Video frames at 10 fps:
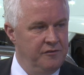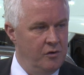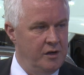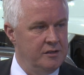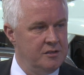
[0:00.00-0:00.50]

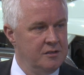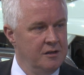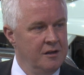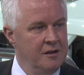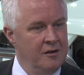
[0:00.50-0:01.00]
focus
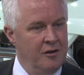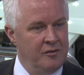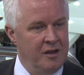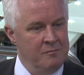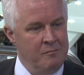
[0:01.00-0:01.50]

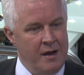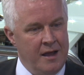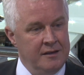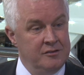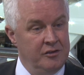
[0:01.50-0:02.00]
of getting
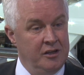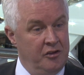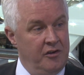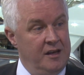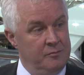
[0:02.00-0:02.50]
back to the
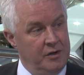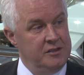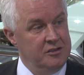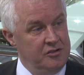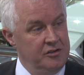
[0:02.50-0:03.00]
great
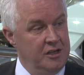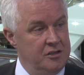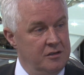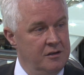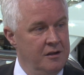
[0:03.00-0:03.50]
British
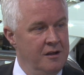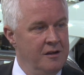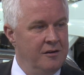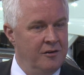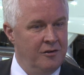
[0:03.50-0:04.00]
tradition
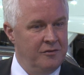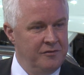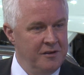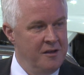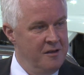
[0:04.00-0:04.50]
of
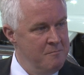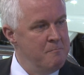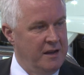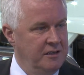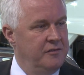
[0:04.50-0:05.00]

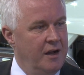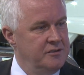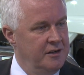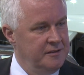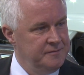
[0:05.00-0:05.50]

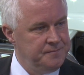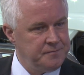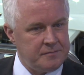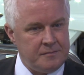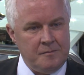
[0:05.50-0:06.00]
manufacturing.
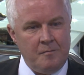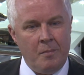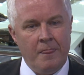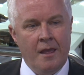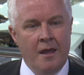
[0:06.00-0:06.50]

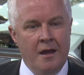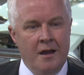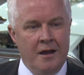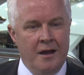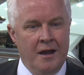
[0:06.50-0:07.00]

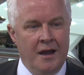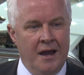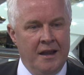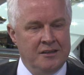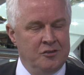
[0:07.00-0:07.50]

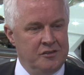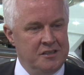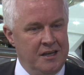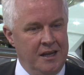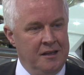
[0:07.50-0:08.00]
Mm-hmm. And that's not to
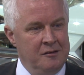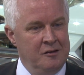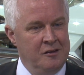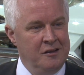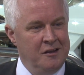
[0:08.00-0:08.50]
say
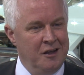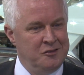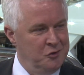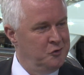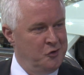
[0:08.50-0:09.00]
a
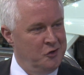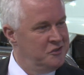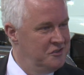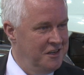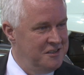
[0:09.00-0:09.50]
total
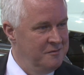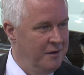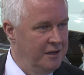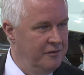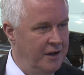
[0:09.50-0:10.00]
concentration of
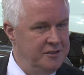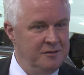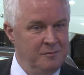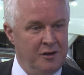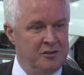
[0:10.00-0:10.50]

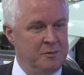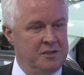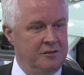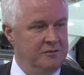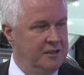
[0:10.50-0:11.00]
manufacturing, because we
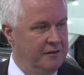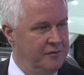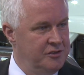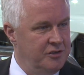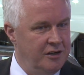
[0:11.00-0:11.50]
still need
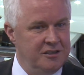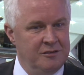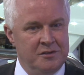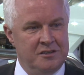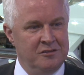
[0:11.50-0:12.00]

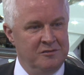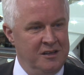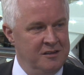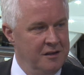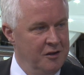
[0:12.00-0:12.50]
infrastructure, we still
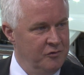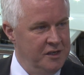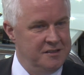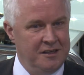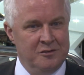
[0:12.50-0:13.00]
need
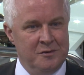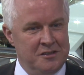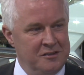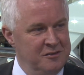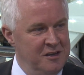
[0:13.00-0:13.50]
retail, we
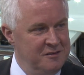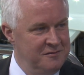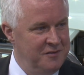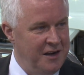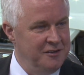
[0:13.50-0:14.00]
still need
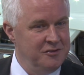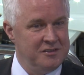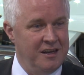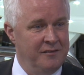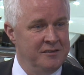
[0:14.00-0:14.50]
financial
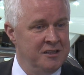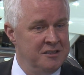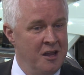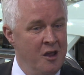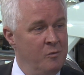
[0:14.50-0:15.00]

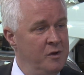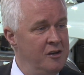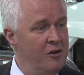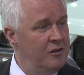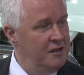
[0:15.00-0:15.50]
services. We
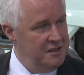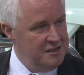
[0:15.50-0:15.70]
need all of